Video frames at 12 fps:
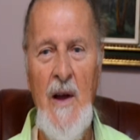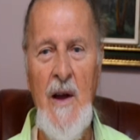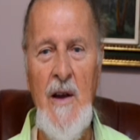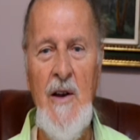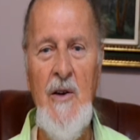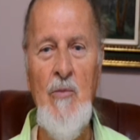
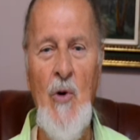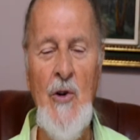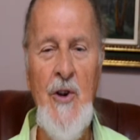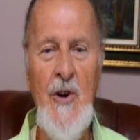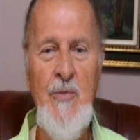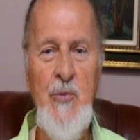In
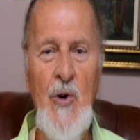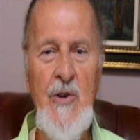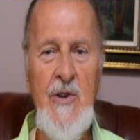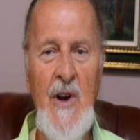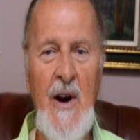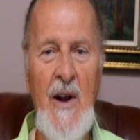modern sports
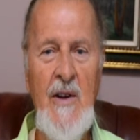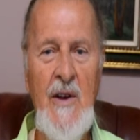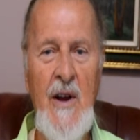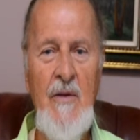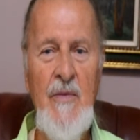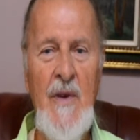
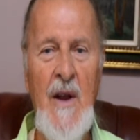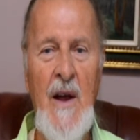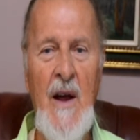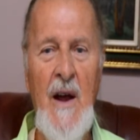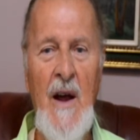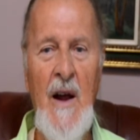karate,
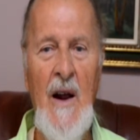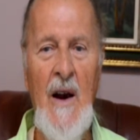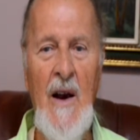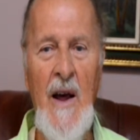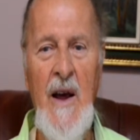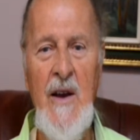
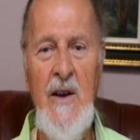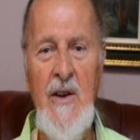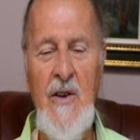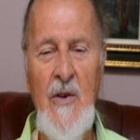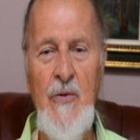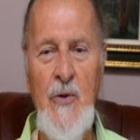leg in
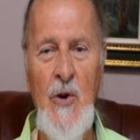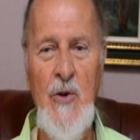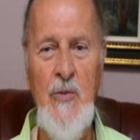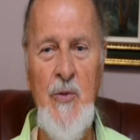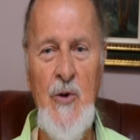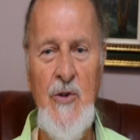the
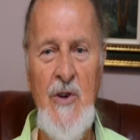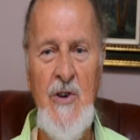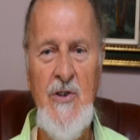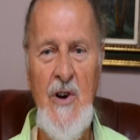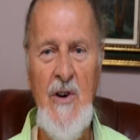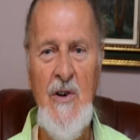front
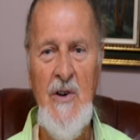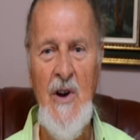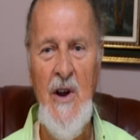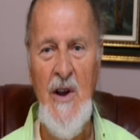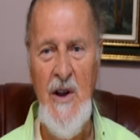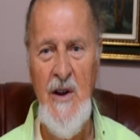position
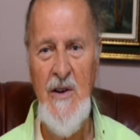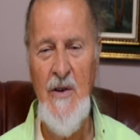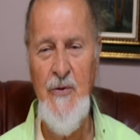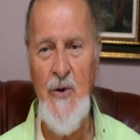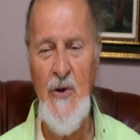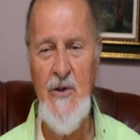in the
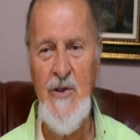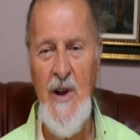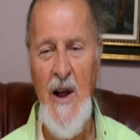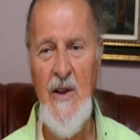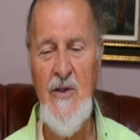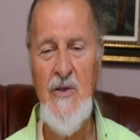front
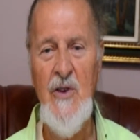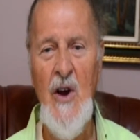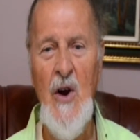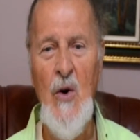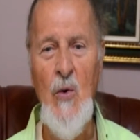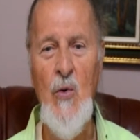stance
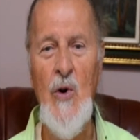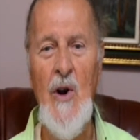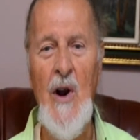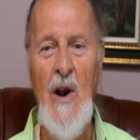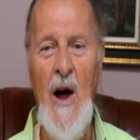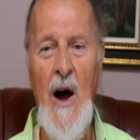will
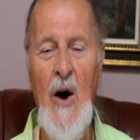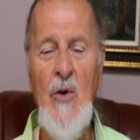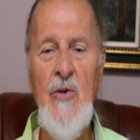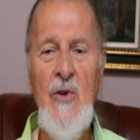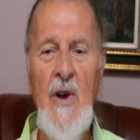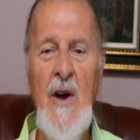
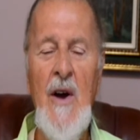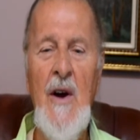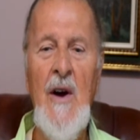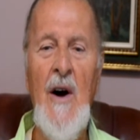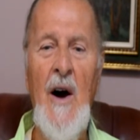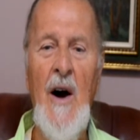allow
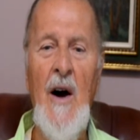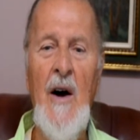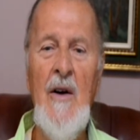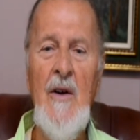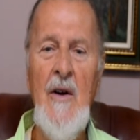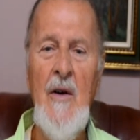
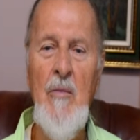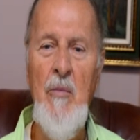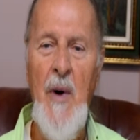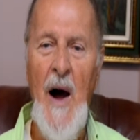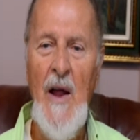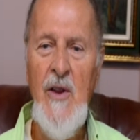
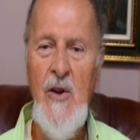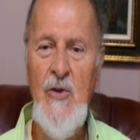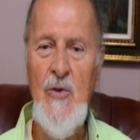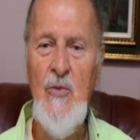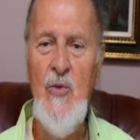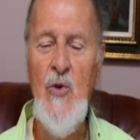body
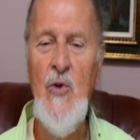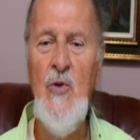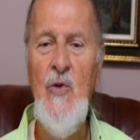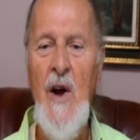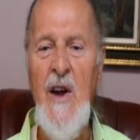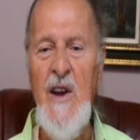to
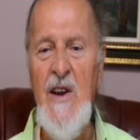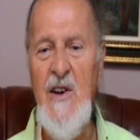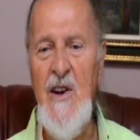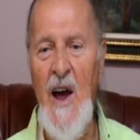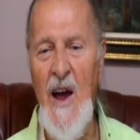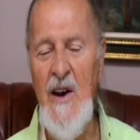move
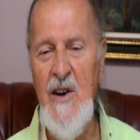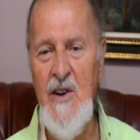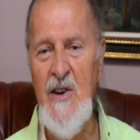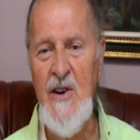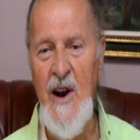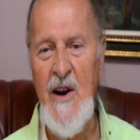in any
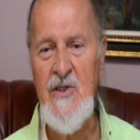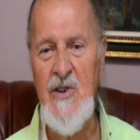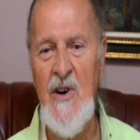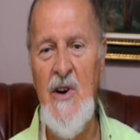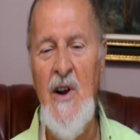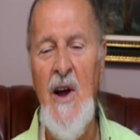
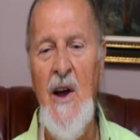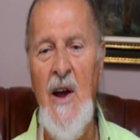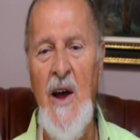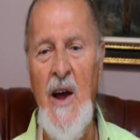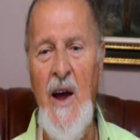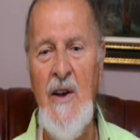direction
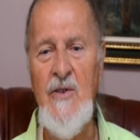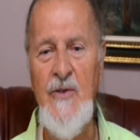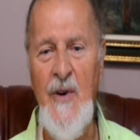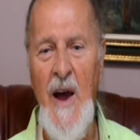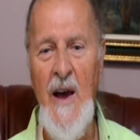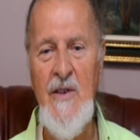as
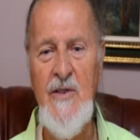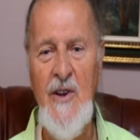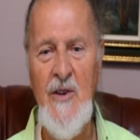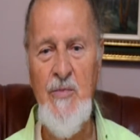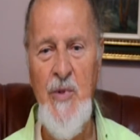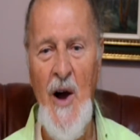fast
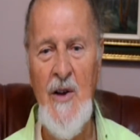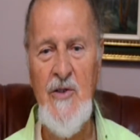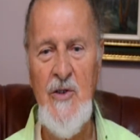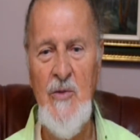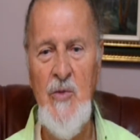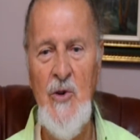as
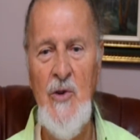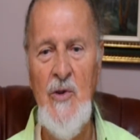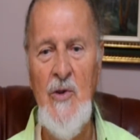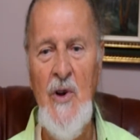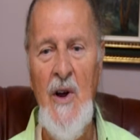possible